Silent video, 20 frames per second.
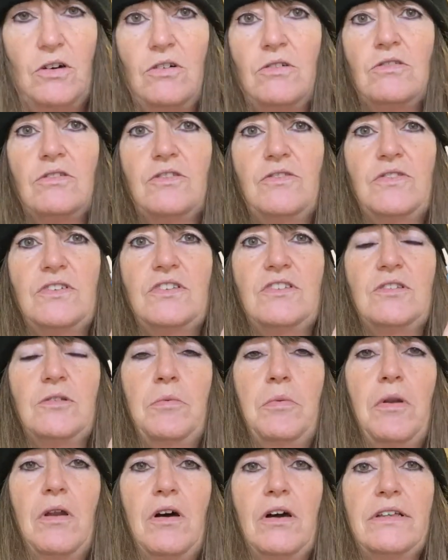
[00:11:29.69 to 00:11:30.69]
Oxford
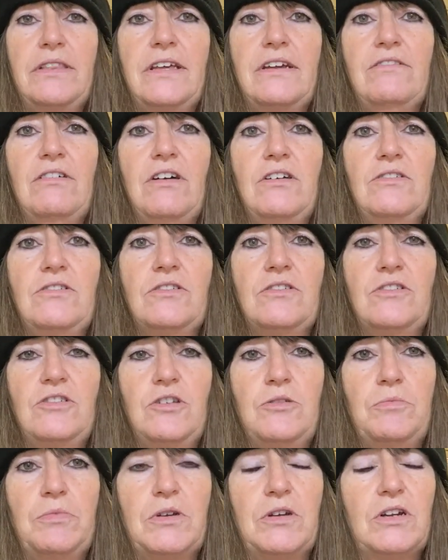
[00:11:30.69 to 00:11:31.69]
supply their own
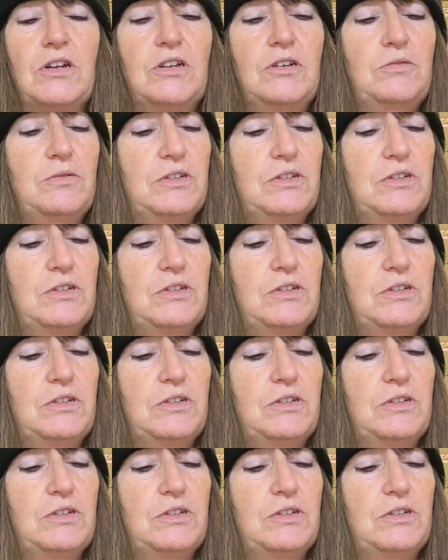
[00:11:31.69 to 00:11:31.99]
super glue,